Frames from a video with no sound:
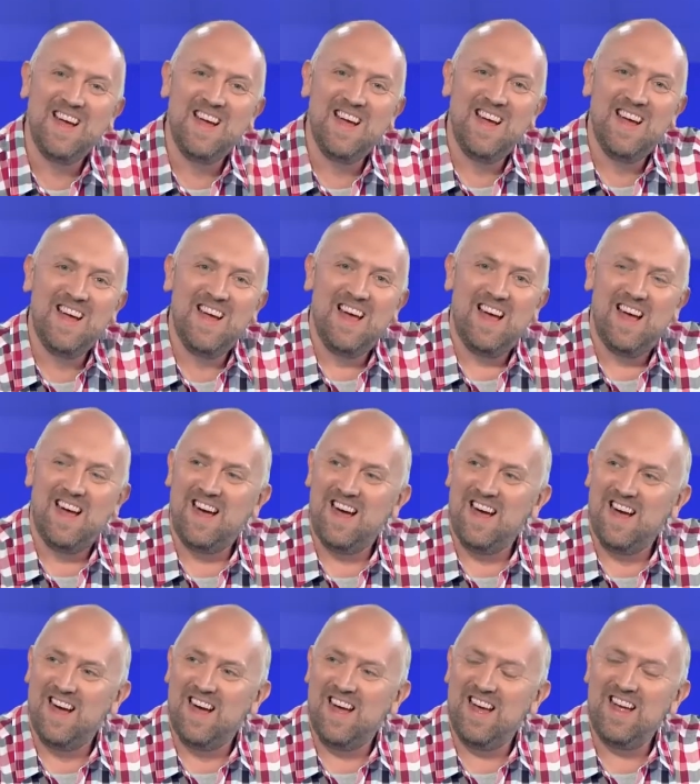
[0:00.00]
what does it have to
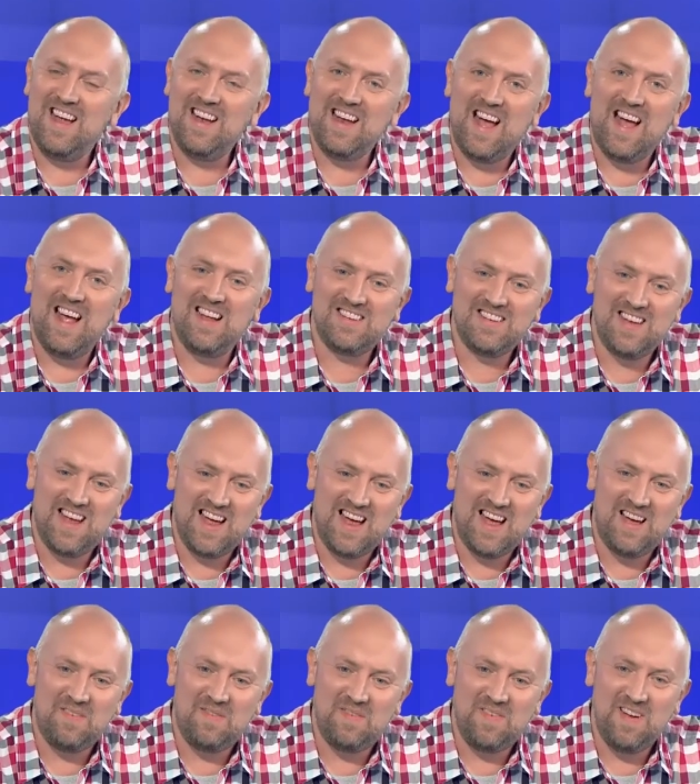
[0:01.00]
have? It has to
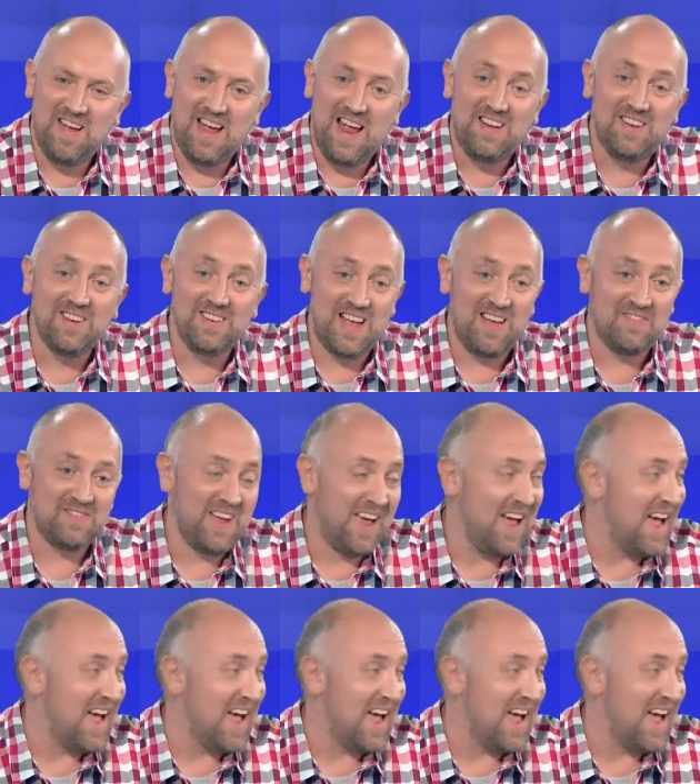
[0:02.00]
have. Quickly. It jam, have to